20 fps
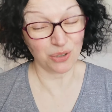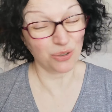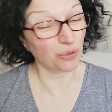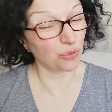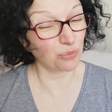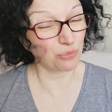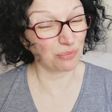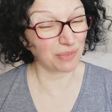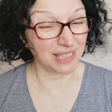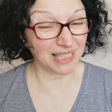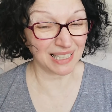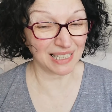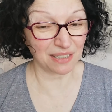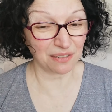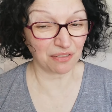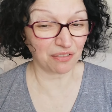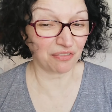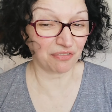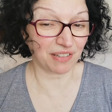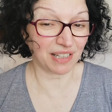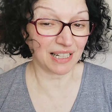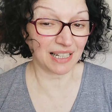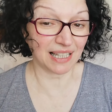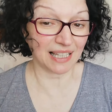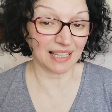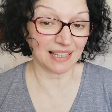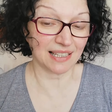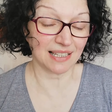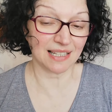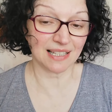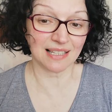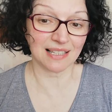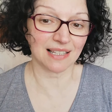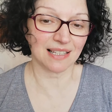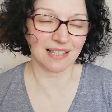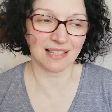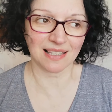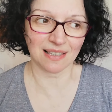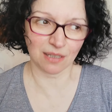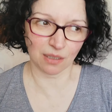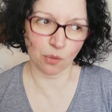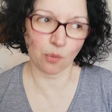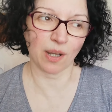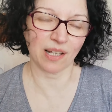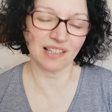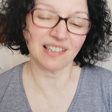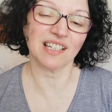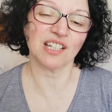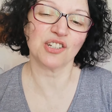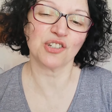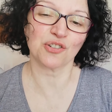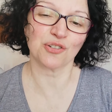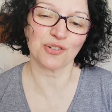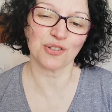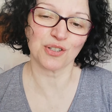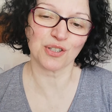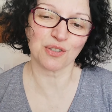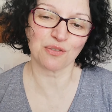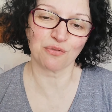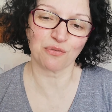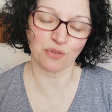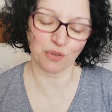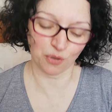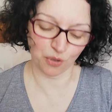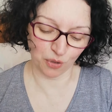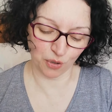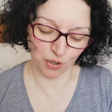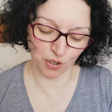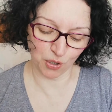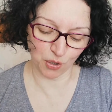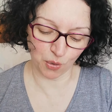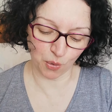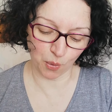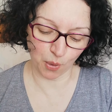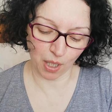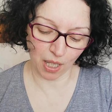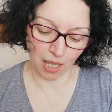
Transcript: don't really feel like this is quite dangerous for your